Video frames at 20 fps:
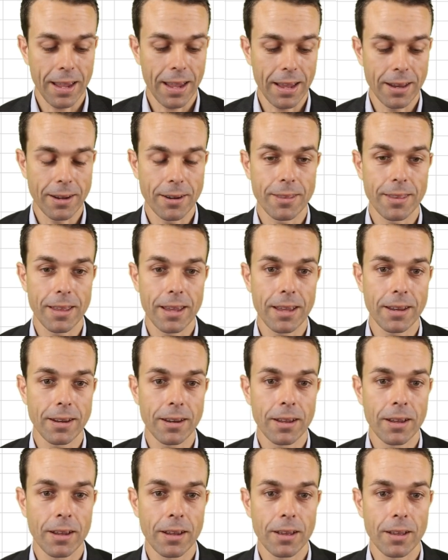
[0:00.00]
And then
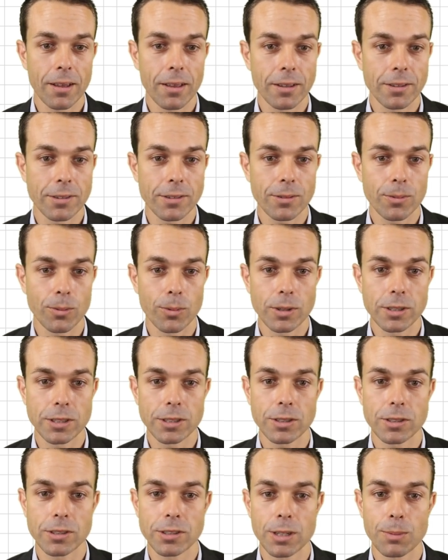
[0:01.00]
we're
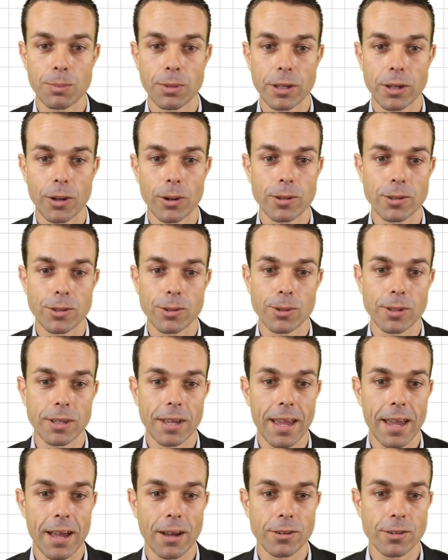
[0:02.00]
just simply going to
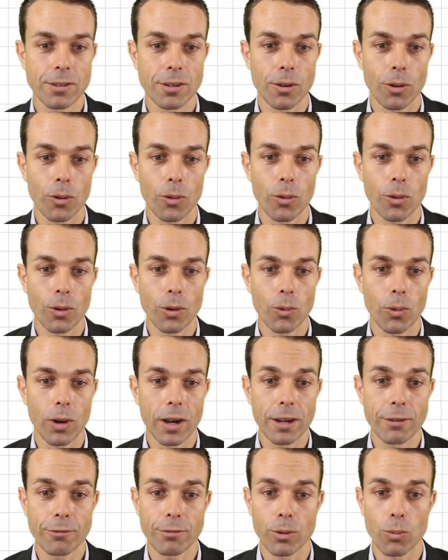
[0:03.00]
count all the
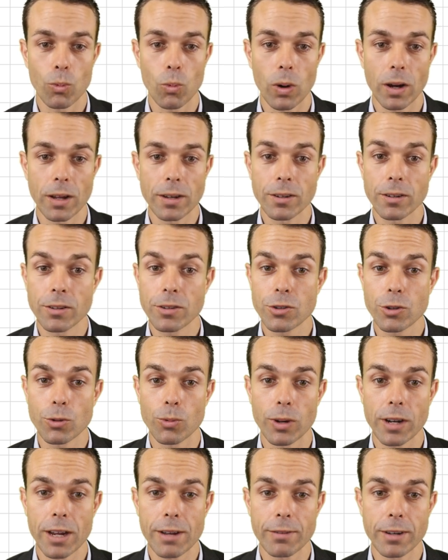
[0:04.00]
way from one to
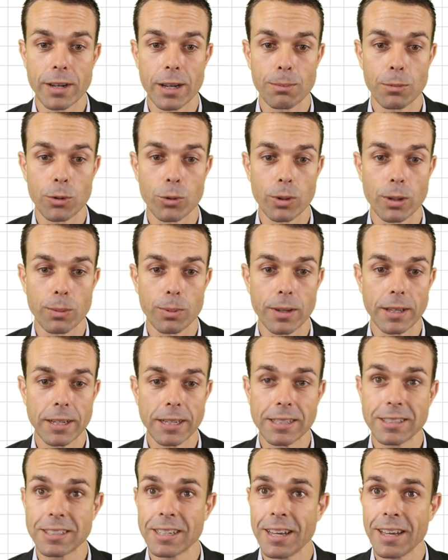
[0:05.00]
whatever number we
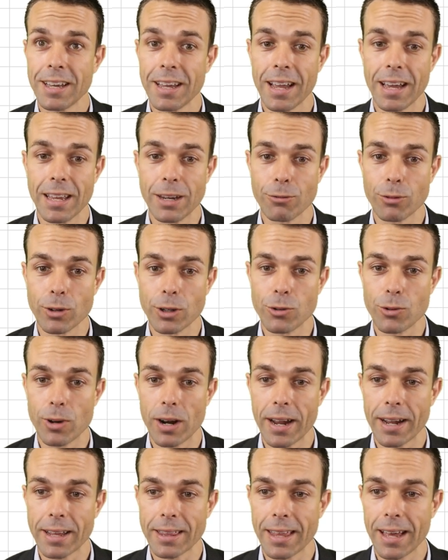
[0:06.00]
please. And if we
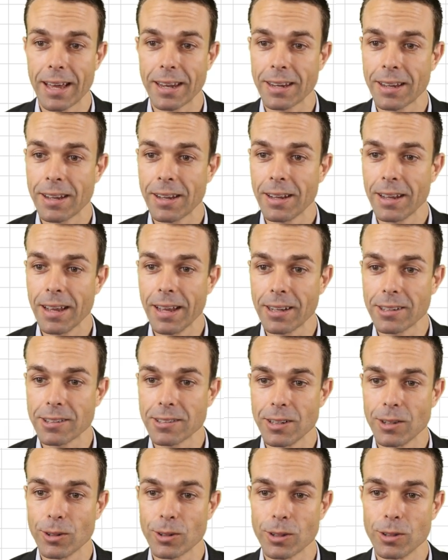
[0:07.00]
drag that,
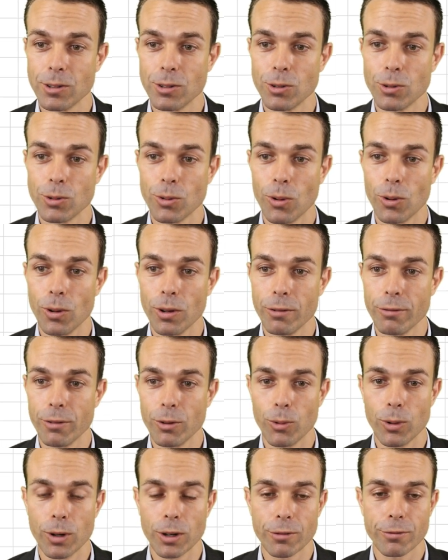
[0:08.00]
Excel can do all of the
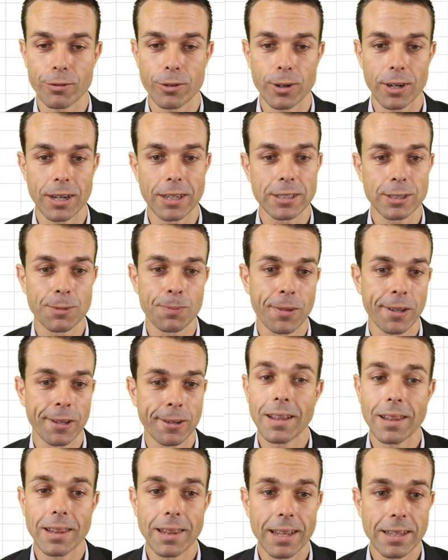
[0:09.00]
work for us.
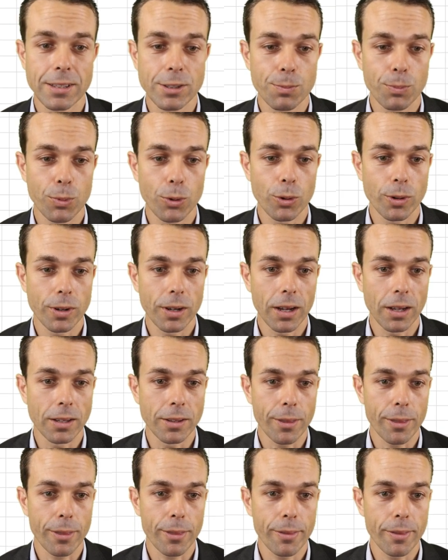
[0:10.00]
Let's put a
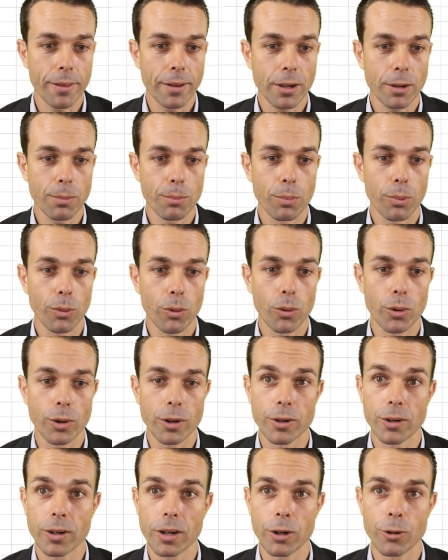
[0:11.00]
thick
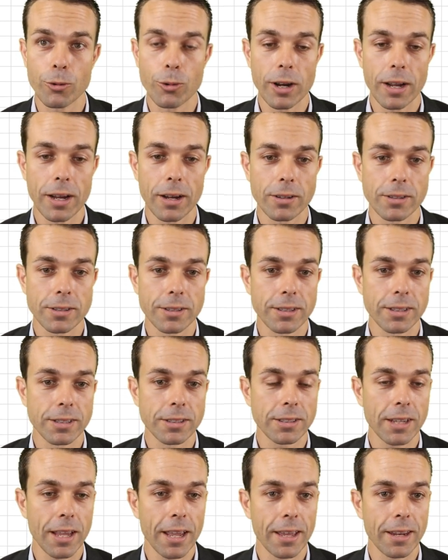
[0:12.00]
border around
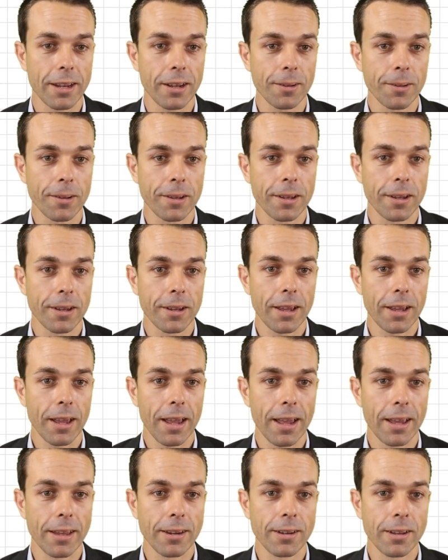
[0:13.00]
this header
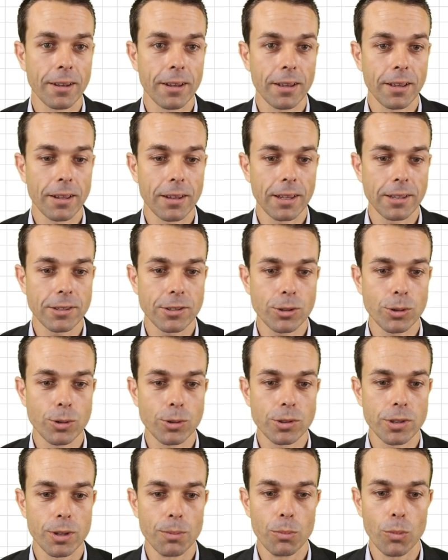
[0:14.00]
and let's
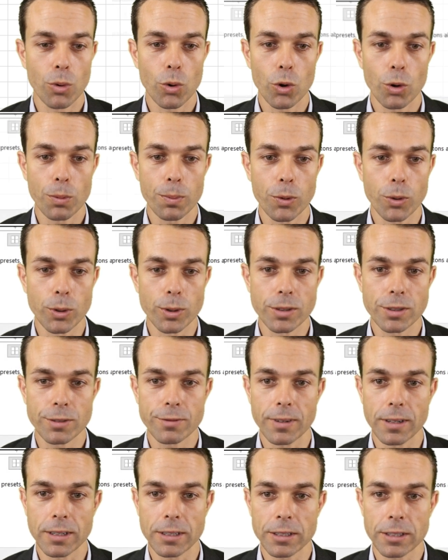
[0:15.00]
use the more borders
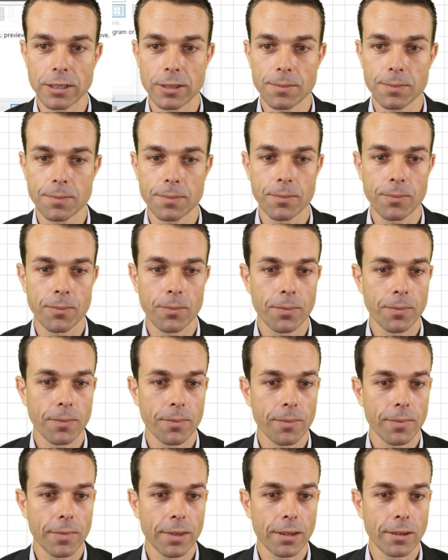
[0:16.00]
function,
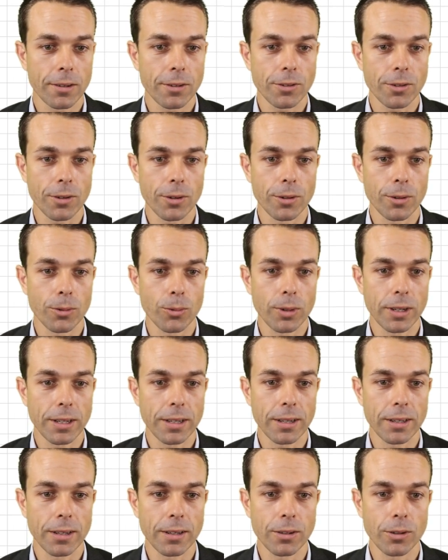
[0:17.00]
so that we
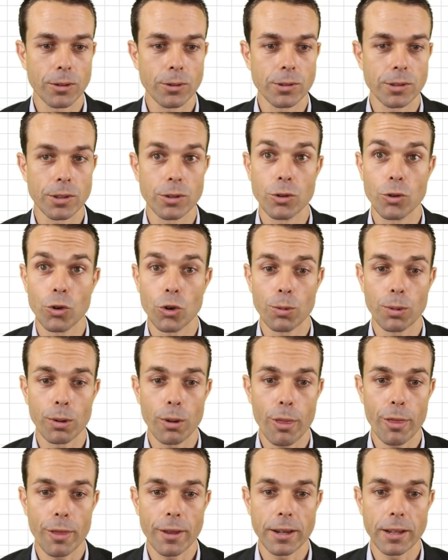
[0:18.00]
can use a normal
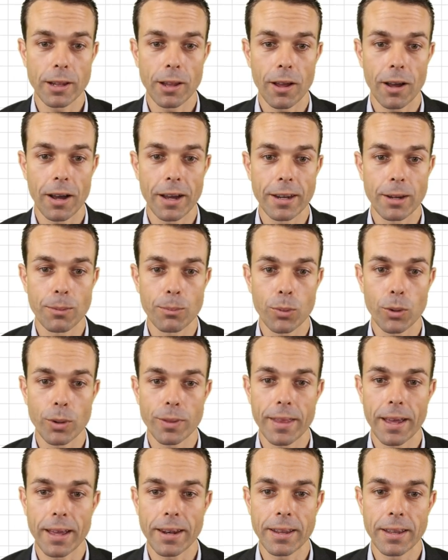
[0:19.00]
thin line and
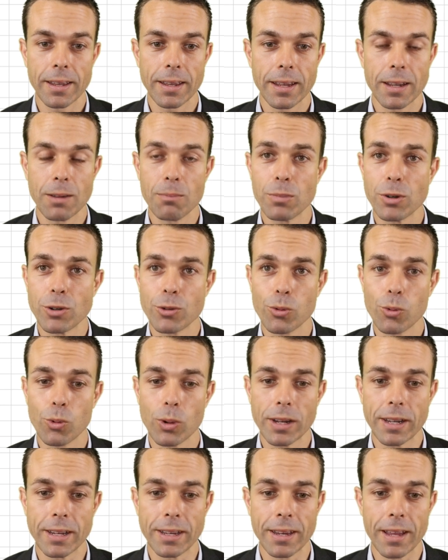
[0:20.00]
put that in
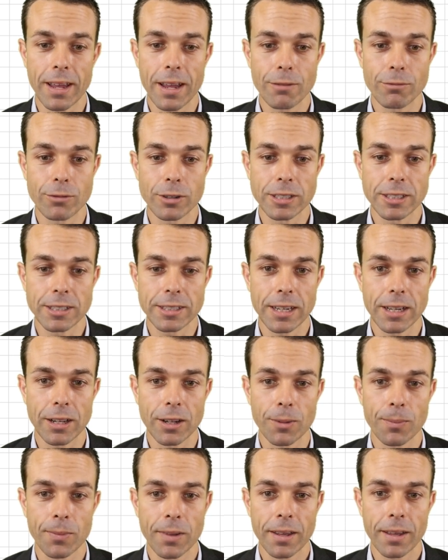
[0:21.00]
between every
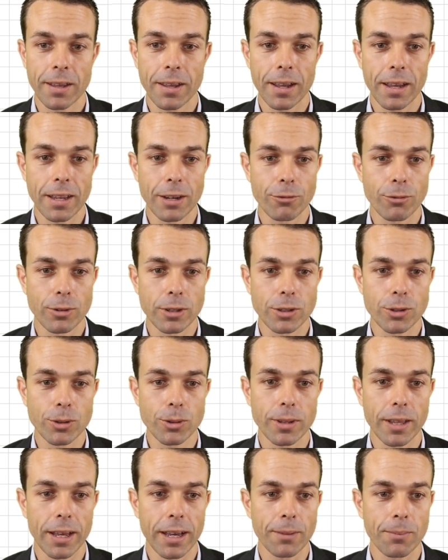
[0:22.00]
cell. And if we
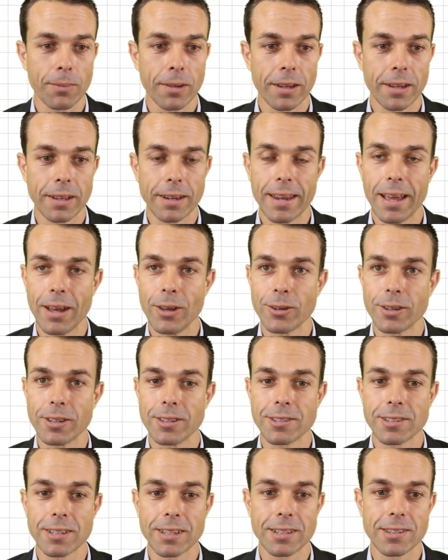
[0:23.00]
do that, now you
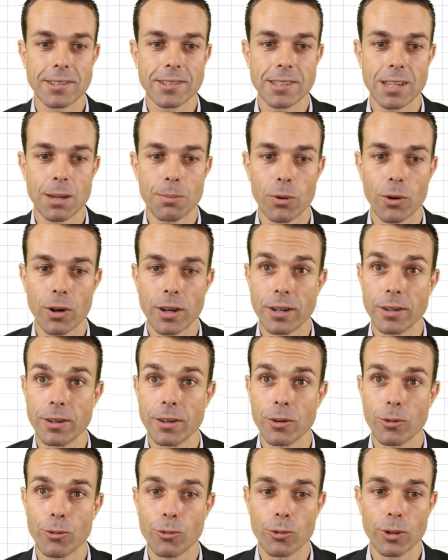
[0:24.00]
can see it's separated
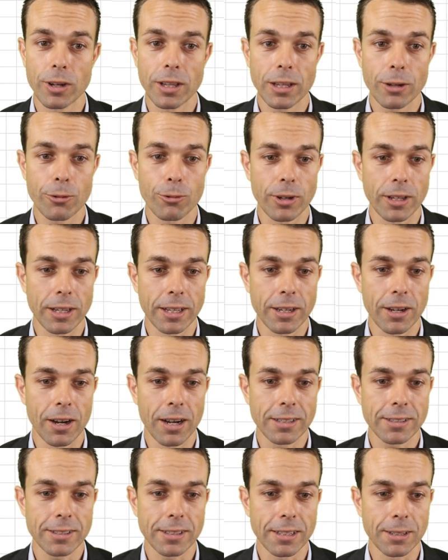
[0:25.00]
really, really
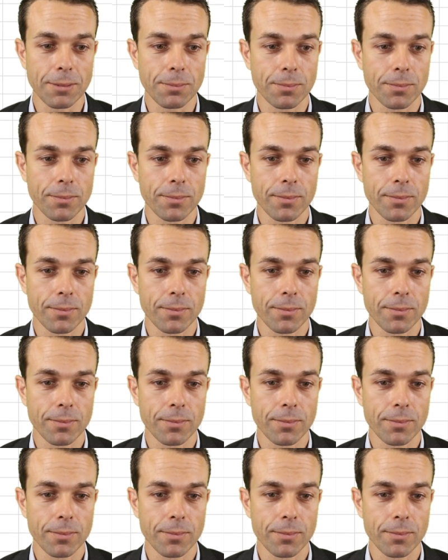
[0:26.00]
nicely.